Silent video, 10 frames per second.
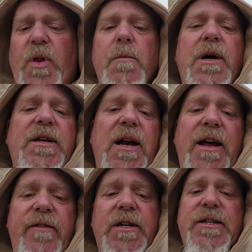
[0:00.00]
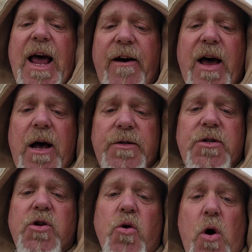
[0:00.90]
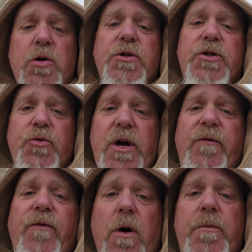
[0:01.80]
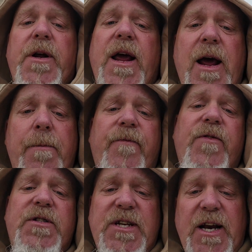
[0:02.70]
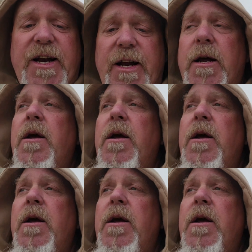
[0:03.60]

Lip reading: But they lived in staff houses across the street from the camp facility.